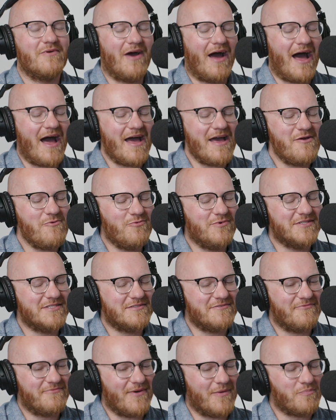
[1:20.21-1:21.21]
I
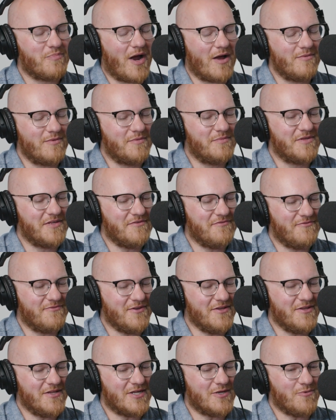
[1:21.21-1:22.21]
was probably
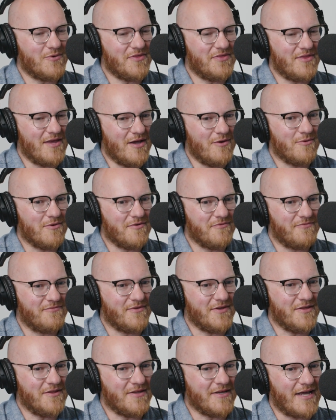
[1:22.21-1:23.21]
feeling what they were
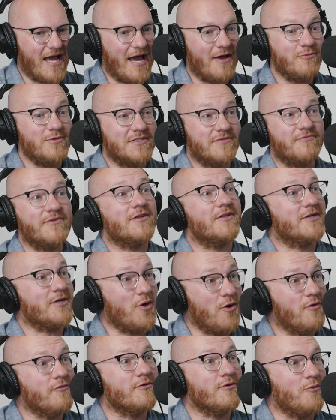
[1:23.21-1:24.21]
feeling. I was feeling
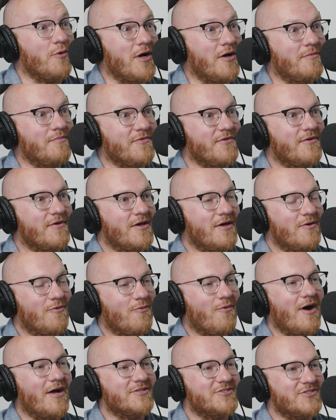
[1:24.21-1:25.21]
overwhelmed
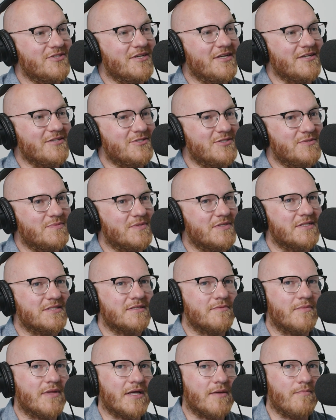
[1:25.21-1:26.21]
watching it just because
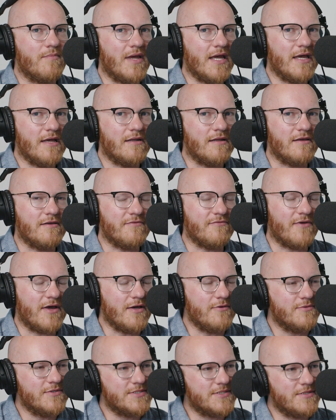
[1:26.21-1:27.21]
I'm like, man, if
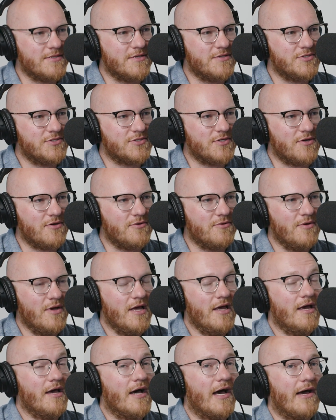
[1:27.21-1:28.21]
I was in this show,
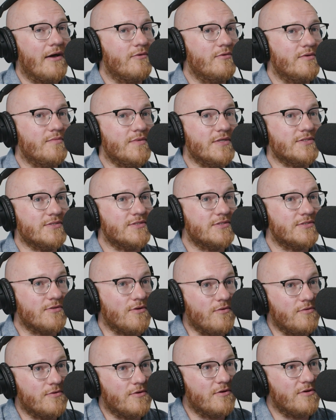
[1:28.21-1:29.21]
I would be
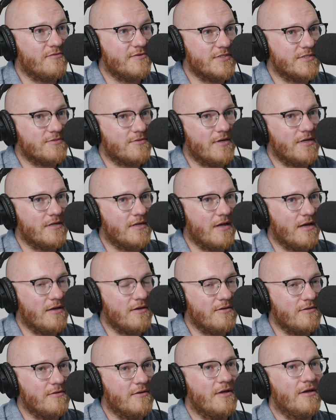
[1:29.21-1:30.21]
so nervous right
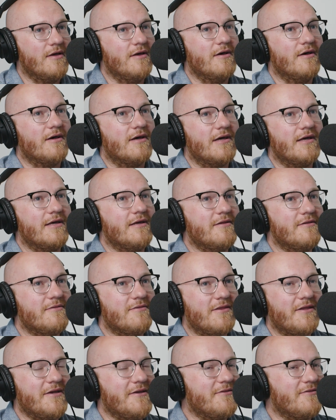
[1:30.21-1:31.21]
now. And
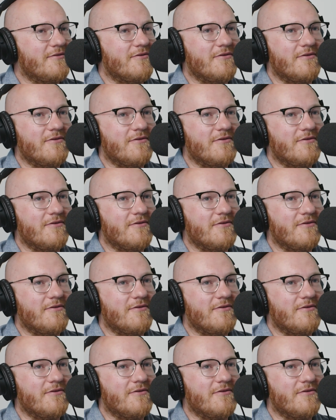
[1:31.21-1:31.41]
like